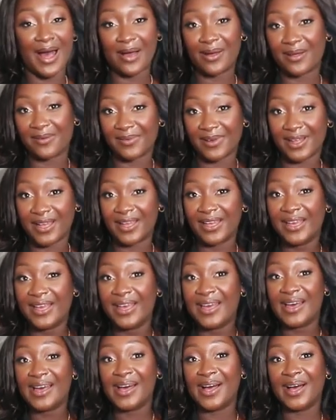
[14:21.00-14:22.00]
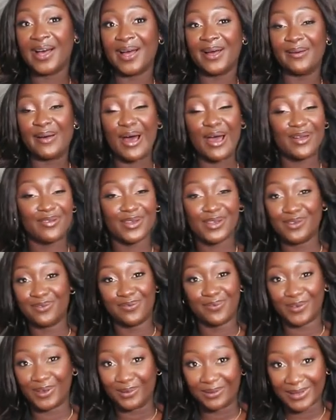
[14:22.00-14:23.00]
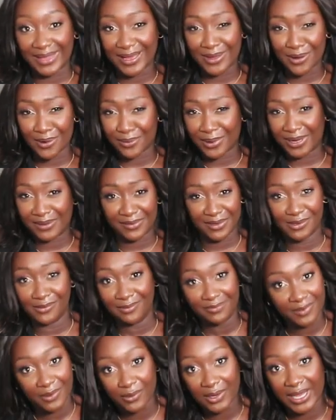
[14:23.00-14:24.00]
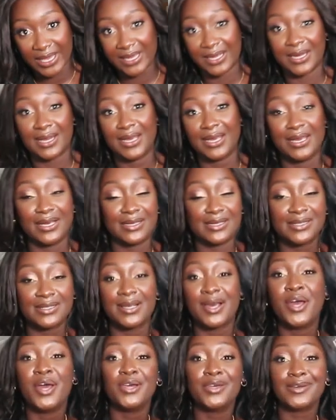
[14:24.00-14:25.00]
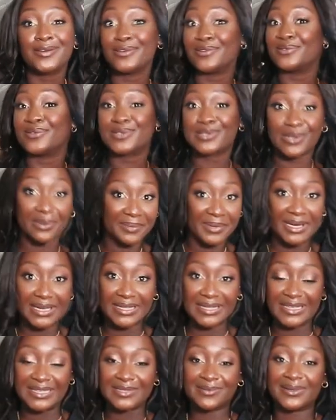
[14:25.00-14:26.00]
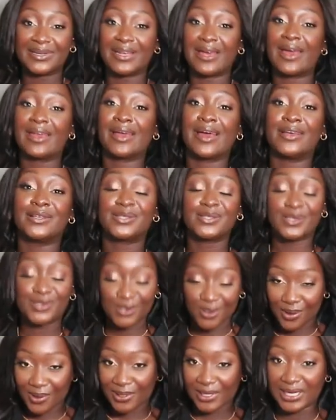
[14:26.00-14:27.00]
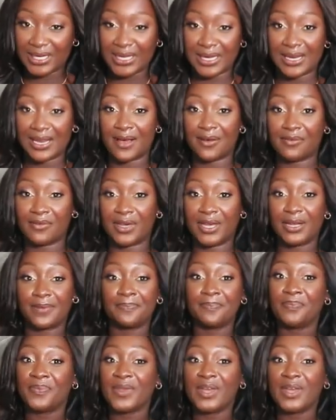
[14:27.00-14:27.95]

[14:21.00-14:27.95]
however, um, however you feel like or whatever you feel like it is. You could do so many things with it and I totally love it.